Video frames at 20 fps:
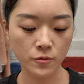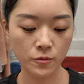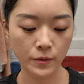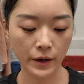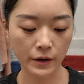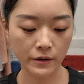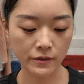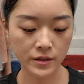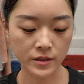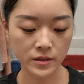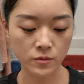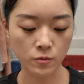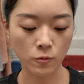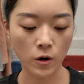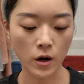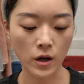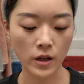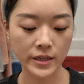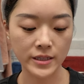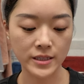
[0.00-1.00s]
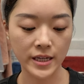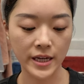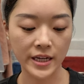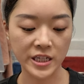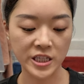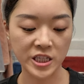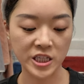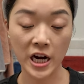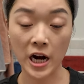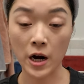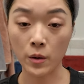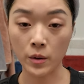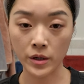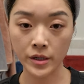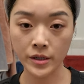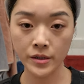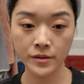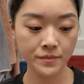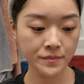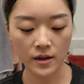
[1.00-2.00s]
wear this while I take a
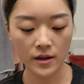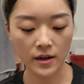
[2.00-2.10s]
shower,